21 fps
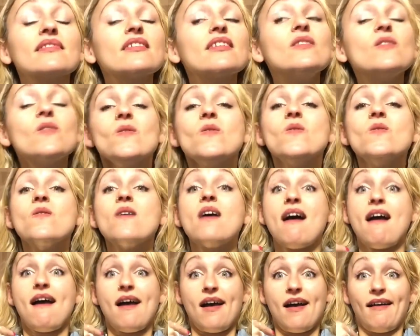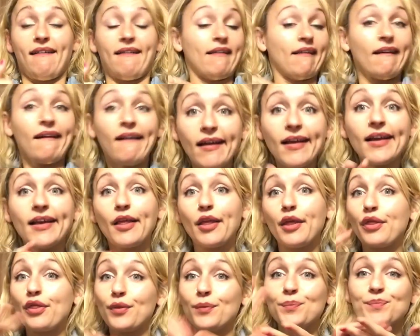I realized this trend of
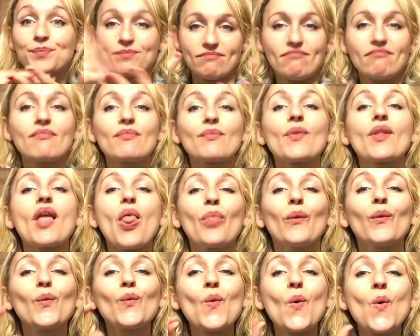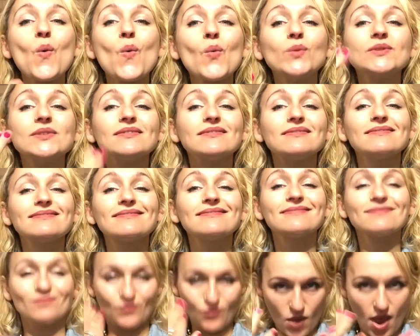behaviors was exhibiting a control problem.
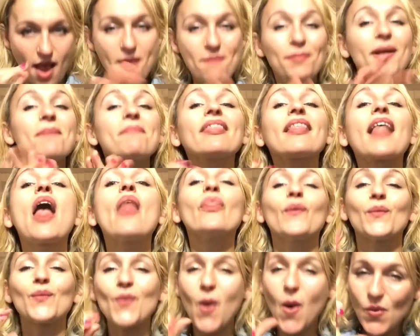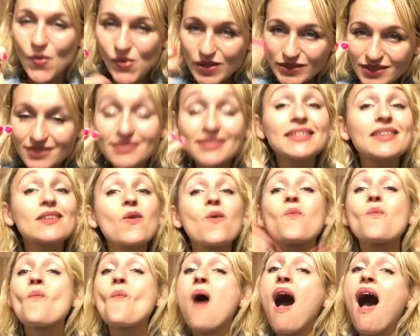I couldn't get a grip.
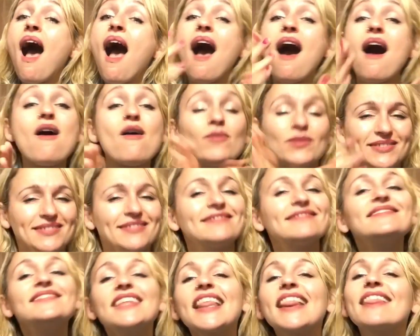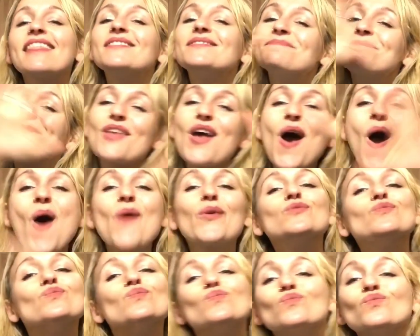Of late, I began getting
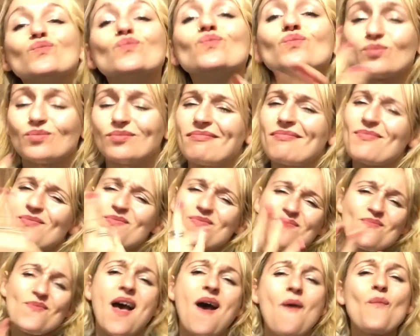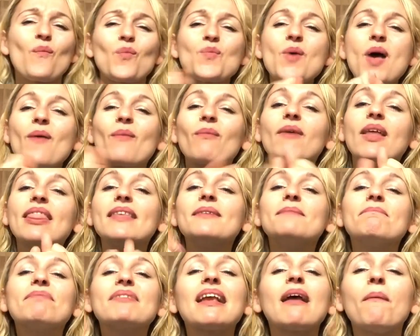into health coaching. I'm currently on
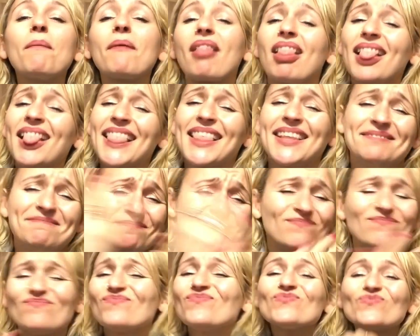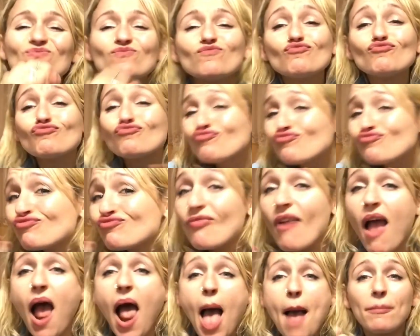the road to becoming a health coach.
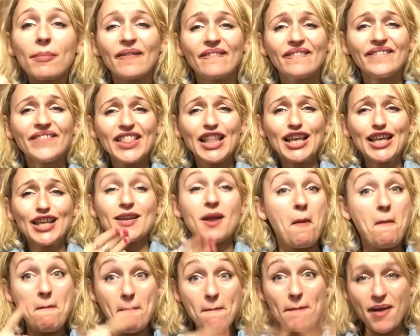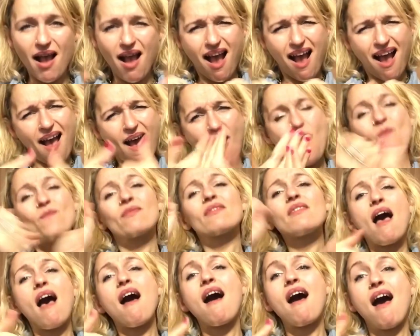I've always wanted to work with people and help
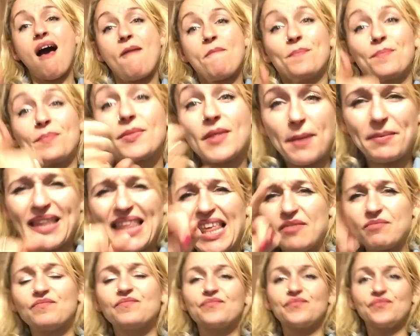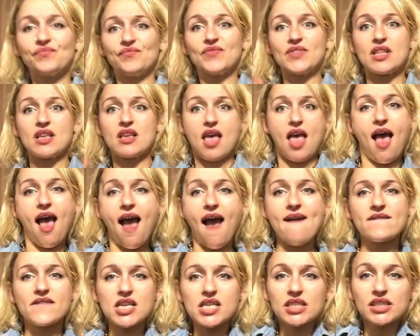them feel good about themselves.
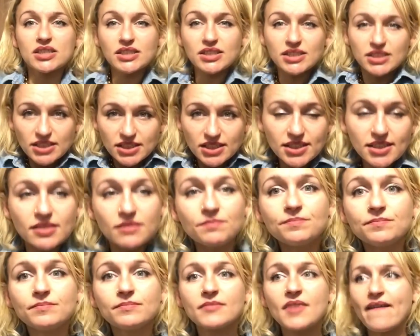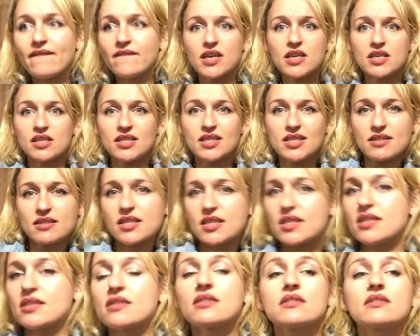However, I realized, how can I help others
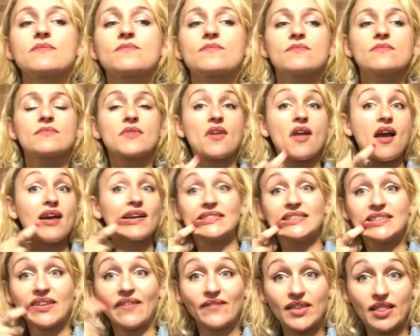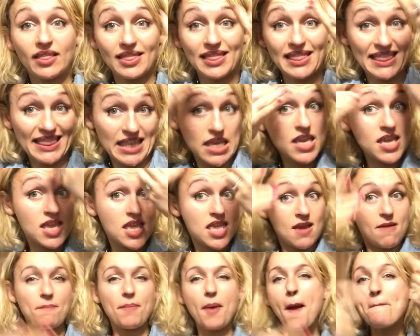if I'm struggling with these addictive
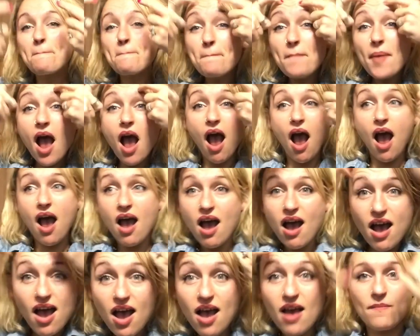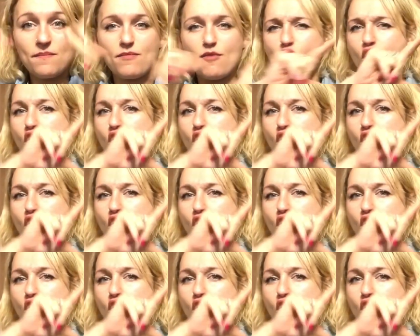behaviors and mindsets?